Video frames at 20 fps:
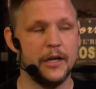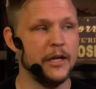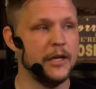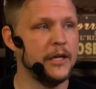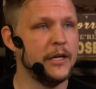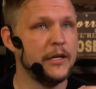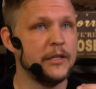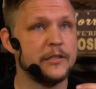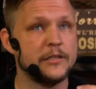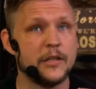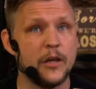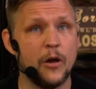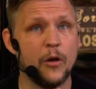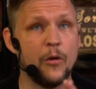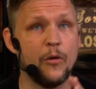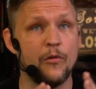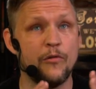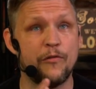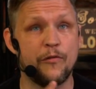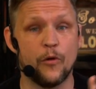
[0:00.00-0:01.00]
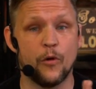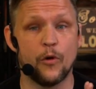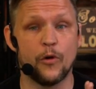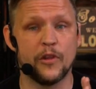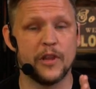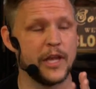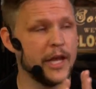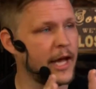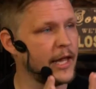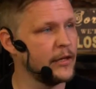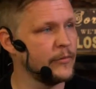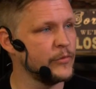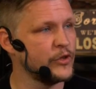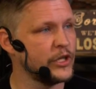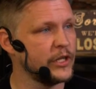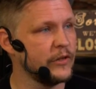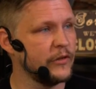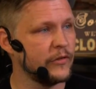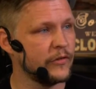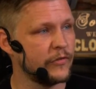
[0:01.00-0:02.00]
So for the
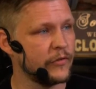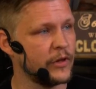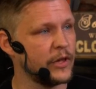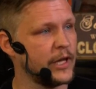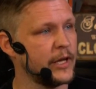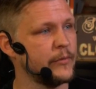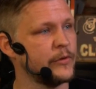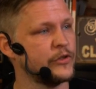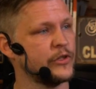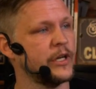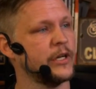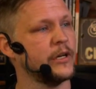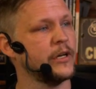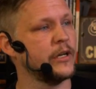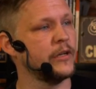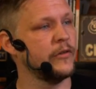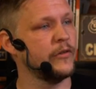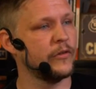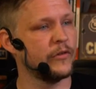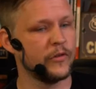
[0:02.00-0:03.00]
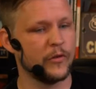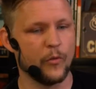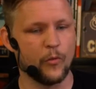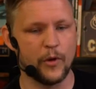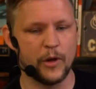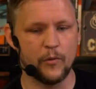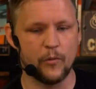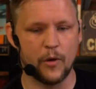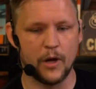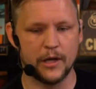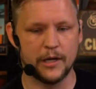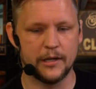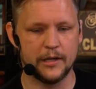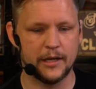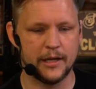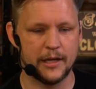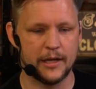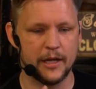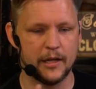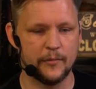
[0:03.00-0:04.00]
LMGs, for the light machine guns, we wanted
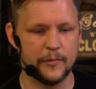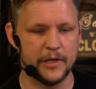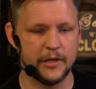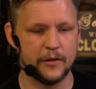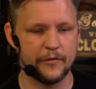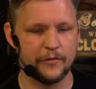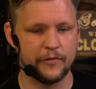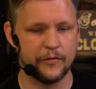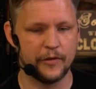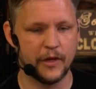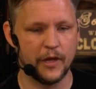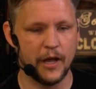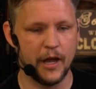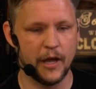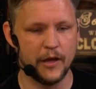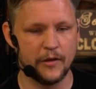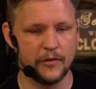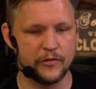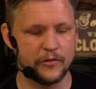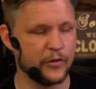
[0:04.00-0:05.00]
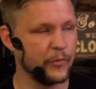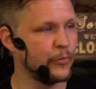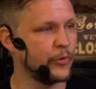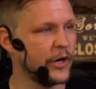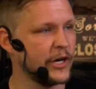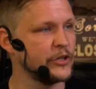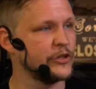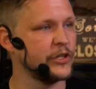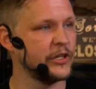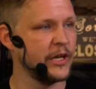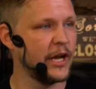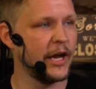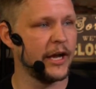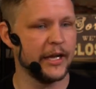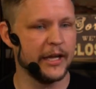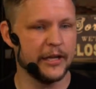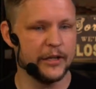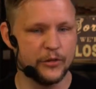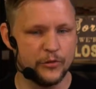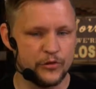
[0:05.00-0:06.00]
that element of suppression, i.e.
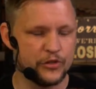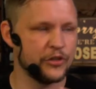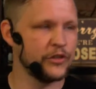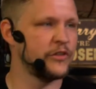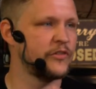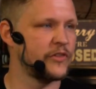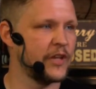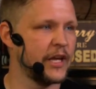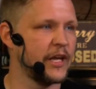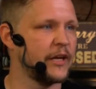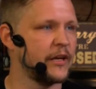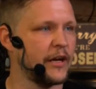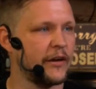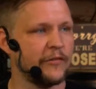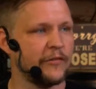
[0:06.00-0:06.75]
you should stay in cover